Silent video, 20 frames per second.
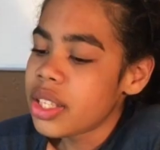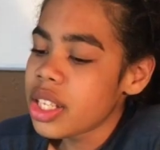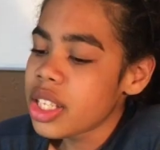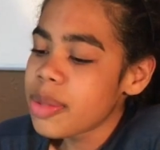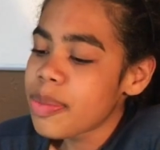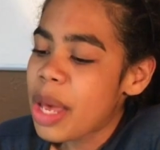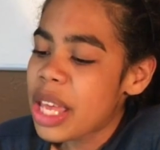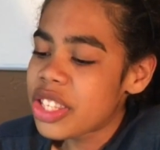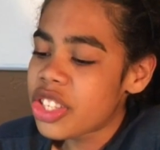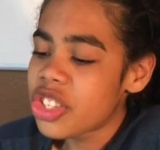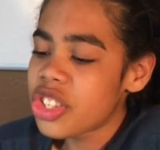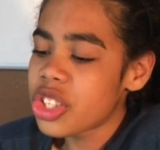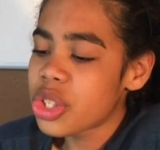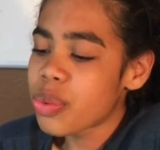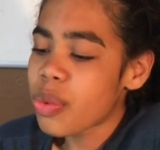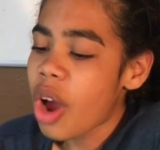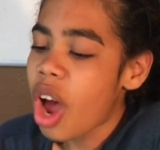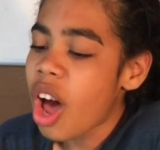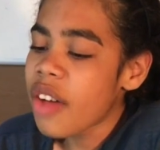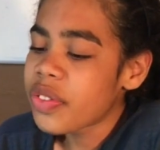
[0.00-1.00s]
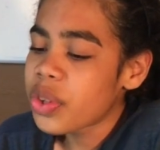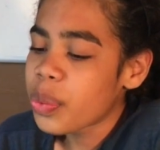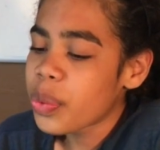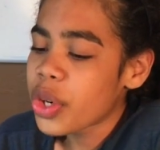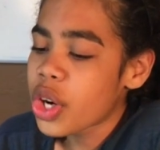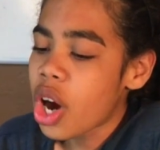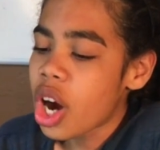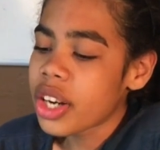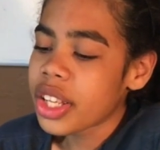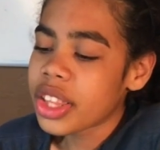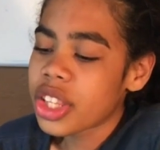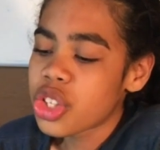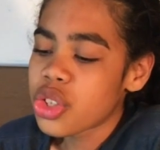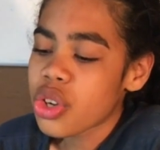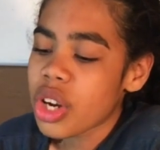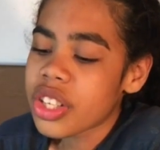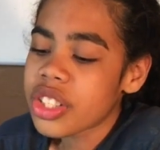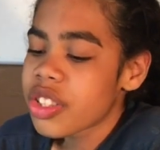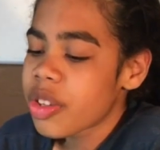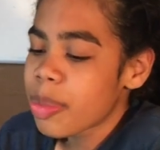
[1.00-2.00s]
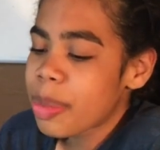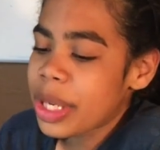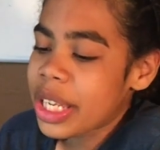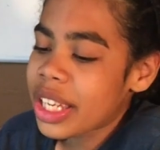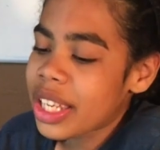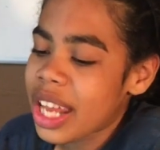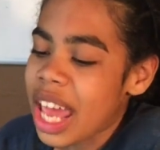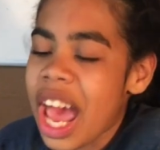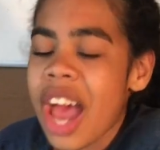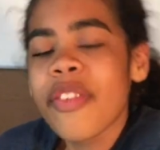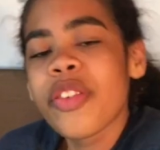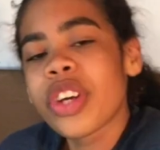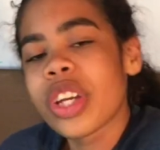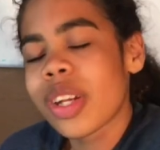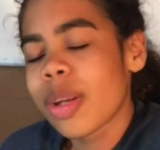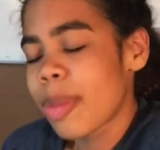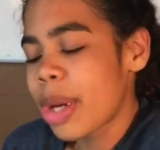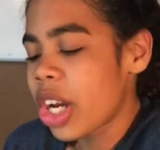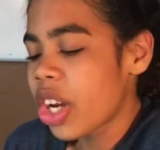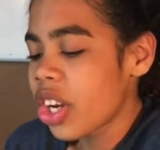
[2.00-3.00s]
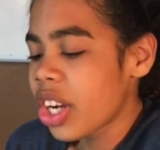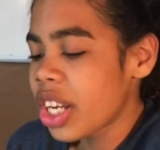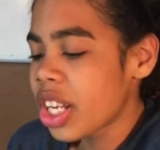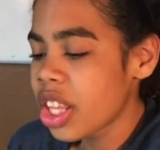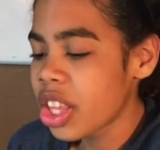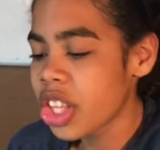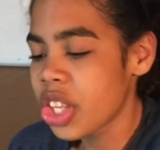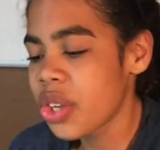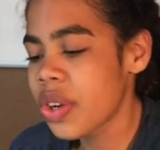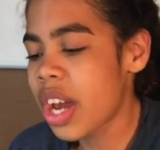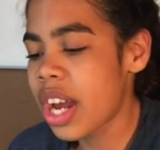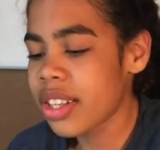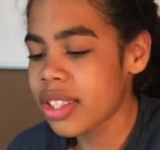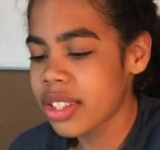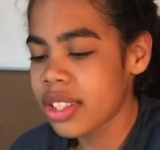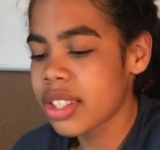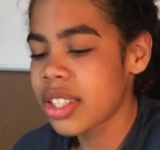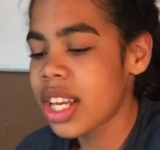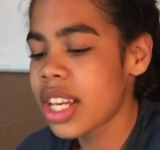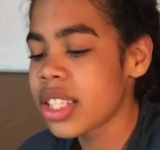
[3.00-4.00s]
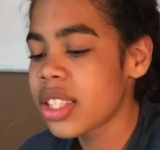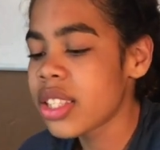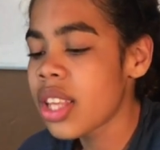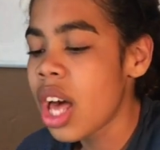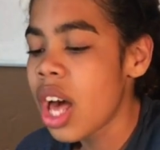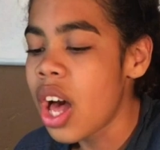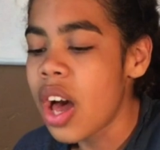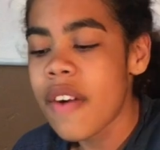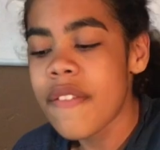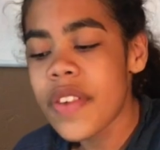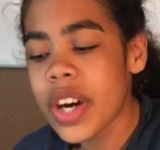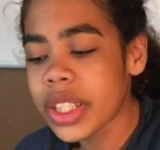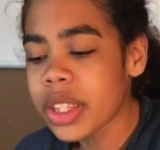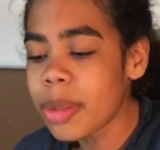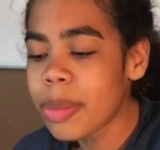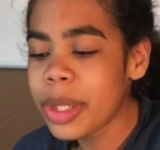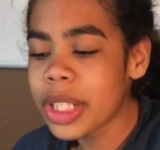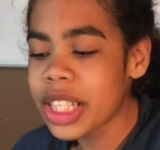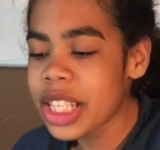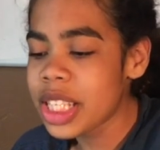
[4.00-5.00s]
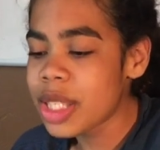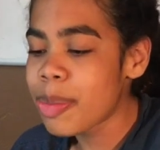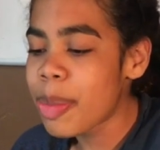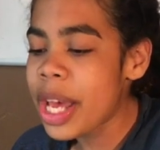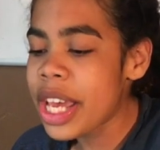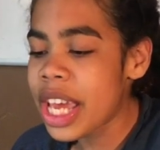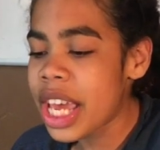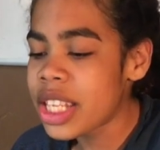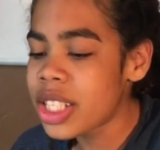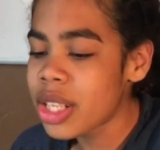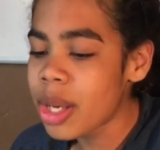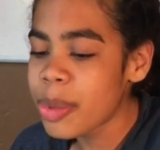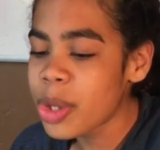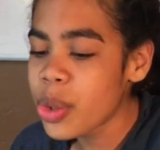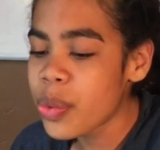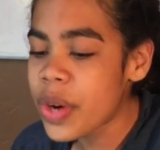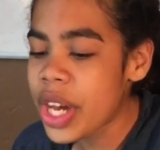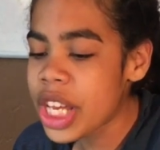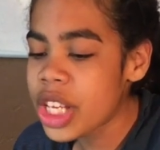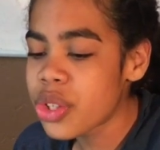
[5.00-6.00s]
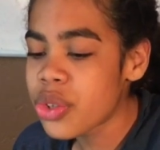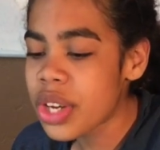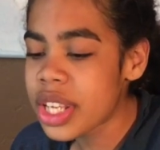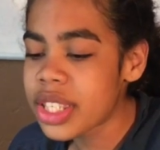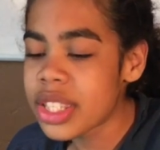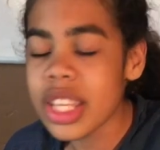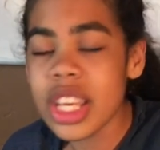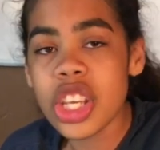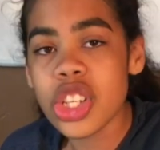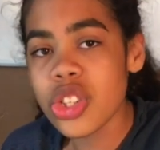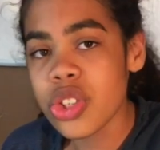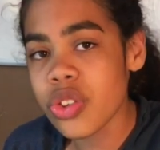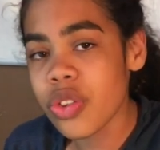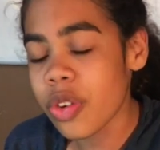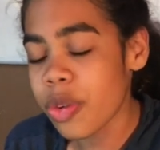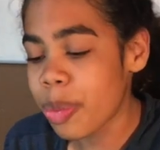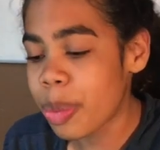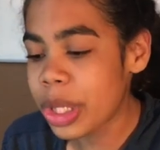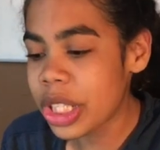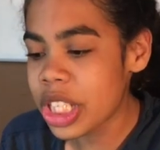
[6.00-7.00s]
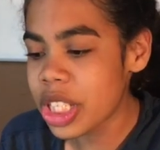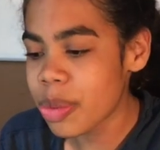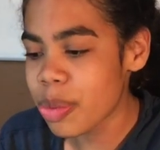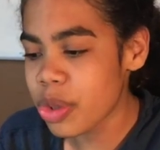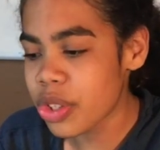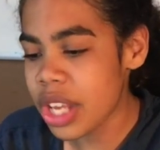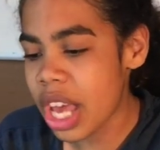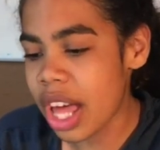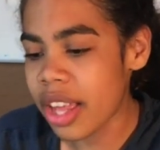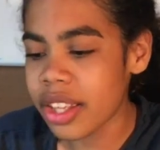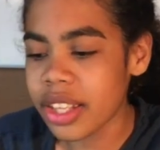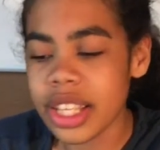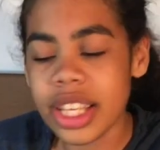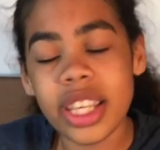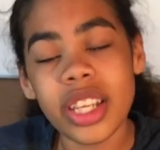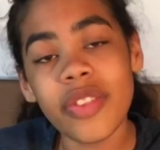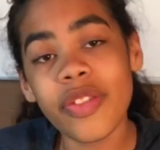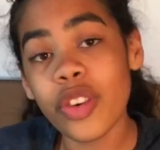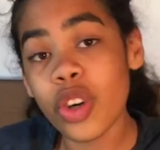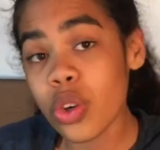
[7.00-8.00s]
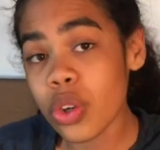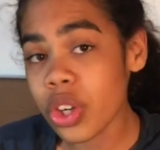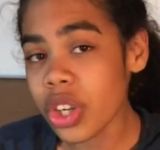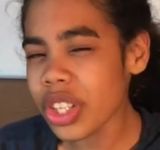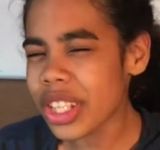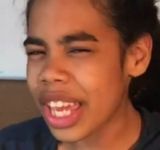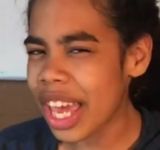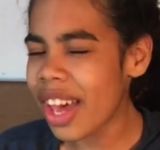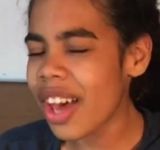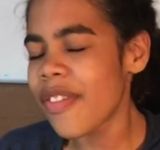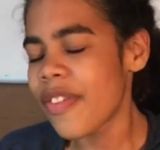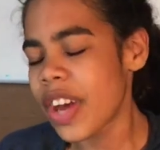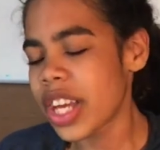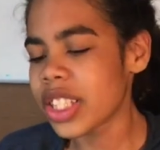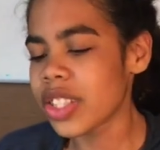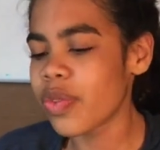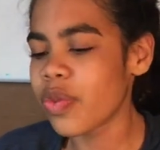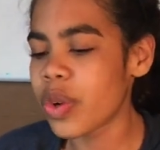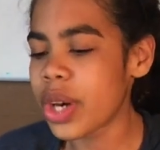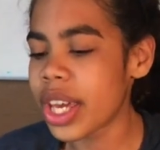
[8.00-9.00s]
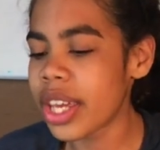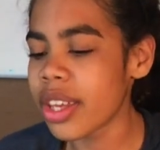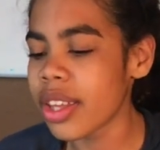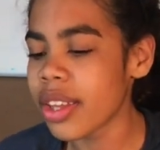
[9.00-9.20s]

These messages were often regarding the struggles of being an African-American in the United States. The Police by NWA addressed the issue of police brutality in a vulgar yet effective way.